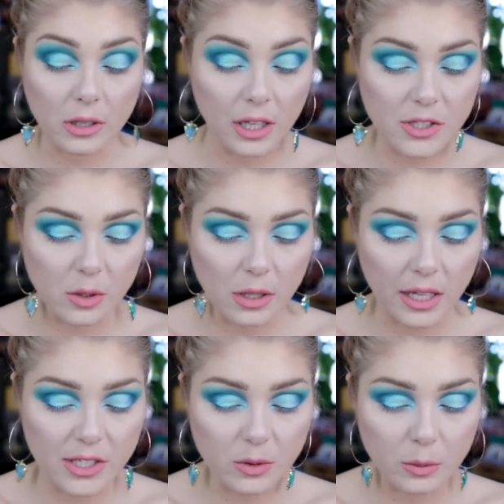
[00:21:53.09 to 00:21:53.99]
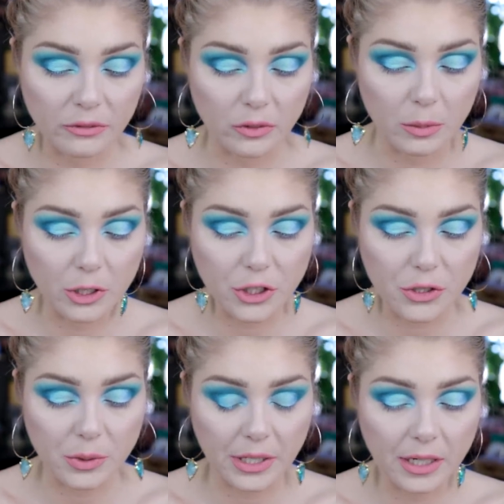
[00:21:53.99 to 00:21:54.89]
lots, lots of Rephr
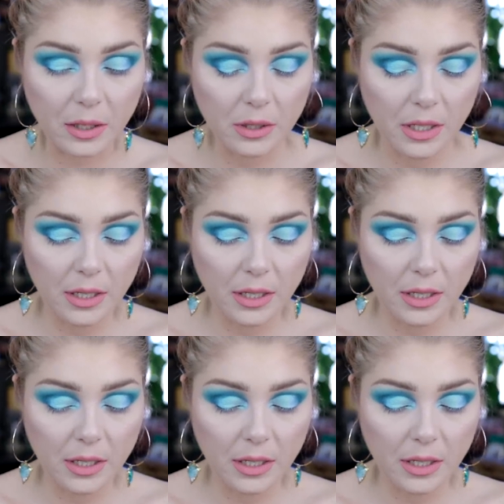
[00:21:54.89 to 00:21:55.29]
brushes right now.